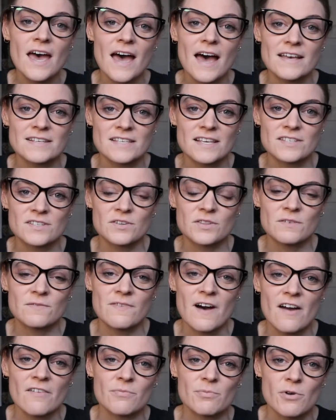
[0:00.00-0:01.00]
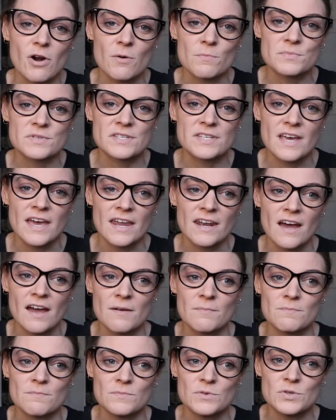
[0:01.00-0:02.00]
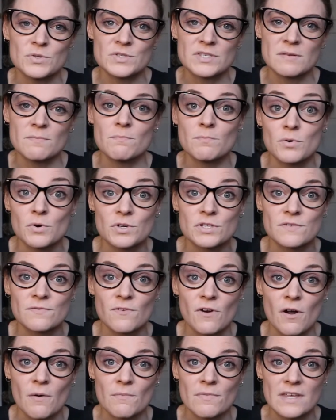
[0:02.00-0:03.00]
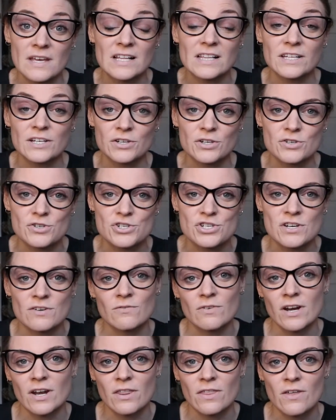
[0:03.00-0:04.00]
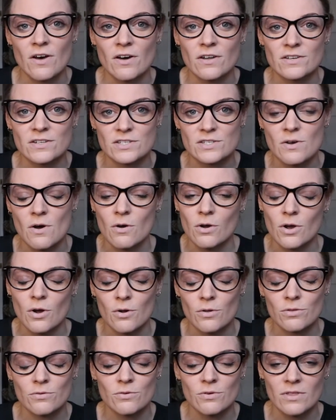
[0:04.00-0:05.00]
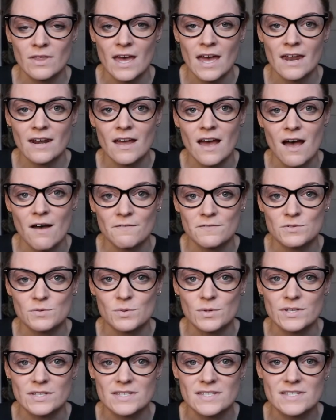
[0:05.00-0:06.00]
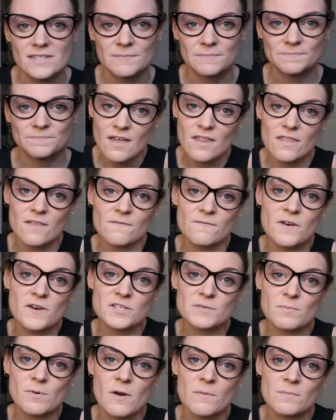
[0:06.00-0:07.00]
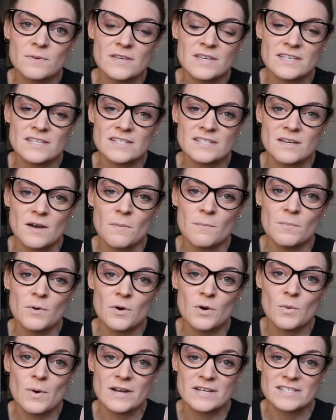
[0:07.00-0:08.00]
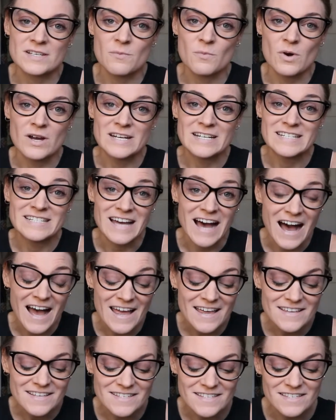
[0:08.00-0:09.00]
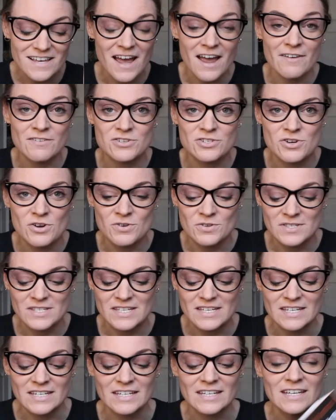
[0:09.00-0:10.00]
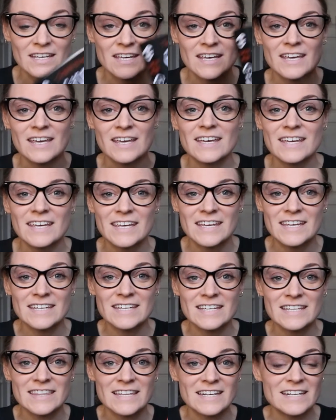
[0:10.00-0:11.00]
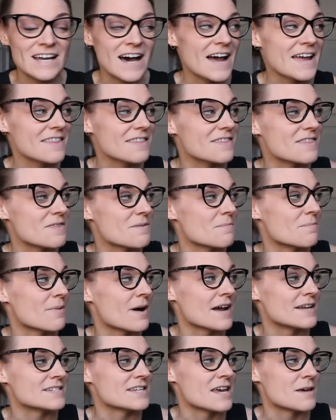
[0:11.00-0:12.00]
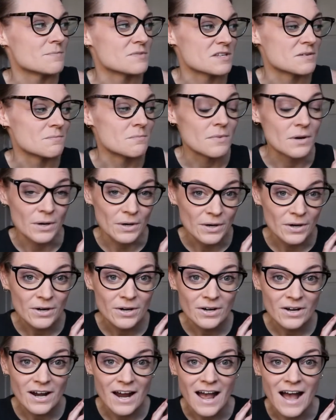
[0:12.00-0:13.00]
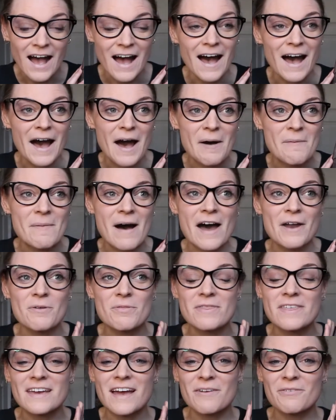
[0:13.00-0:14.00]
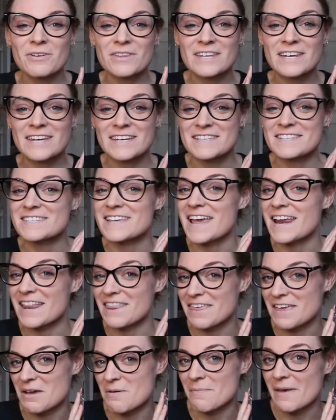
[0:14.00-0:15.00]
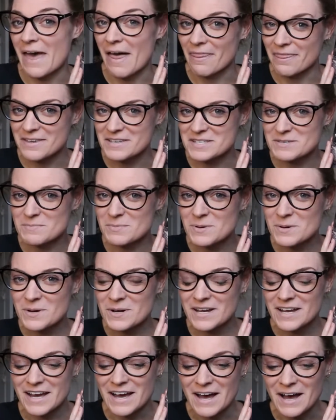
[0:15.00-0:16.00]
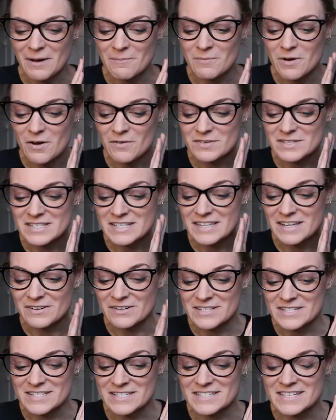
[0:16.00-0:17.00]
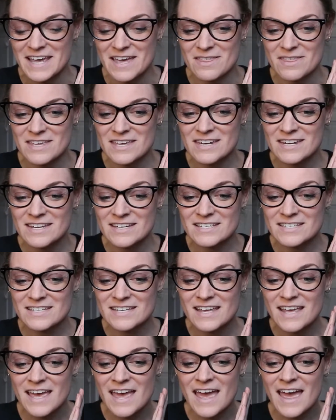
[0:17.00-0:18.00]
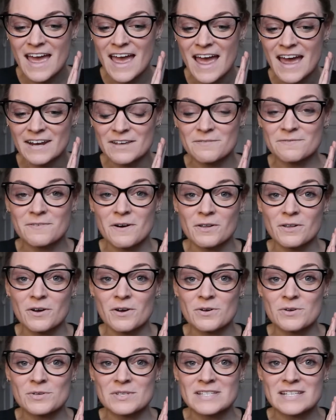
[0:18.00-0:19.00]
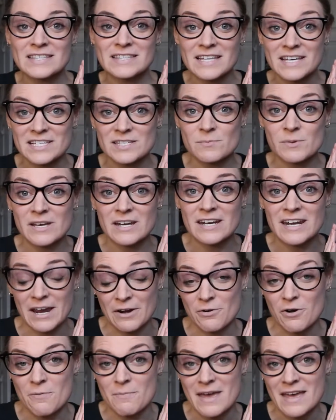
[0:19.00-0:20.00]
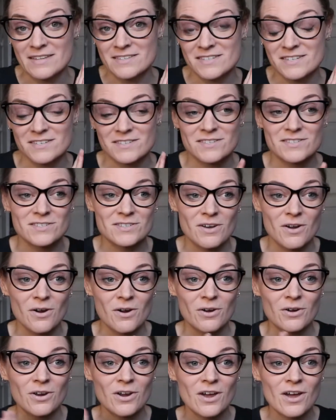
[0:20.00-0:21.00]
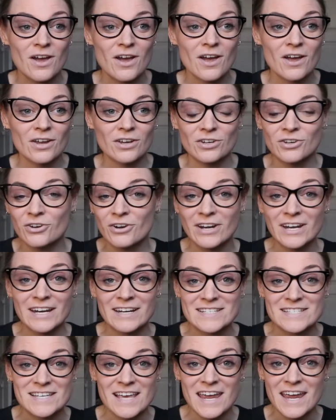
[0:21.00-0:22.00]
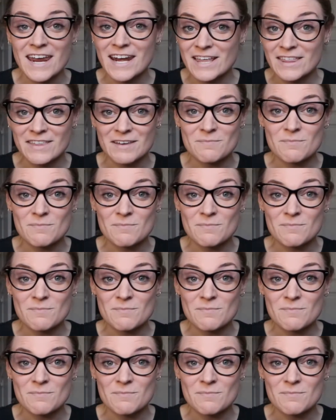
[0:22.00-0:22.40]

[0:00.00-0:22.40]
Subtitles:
as there's only 5 prompts and I'm using books from the Clear Your Shit Readathon, so I'll go through that afterwards. The first prompt is a book where someone dies. I've chosen Gideon the Ninth by Tamsin Muir. I don't think I really need to say anything about this book. Obviously there is death in it, and it follows lesbian necromancers, so you don't need to say anything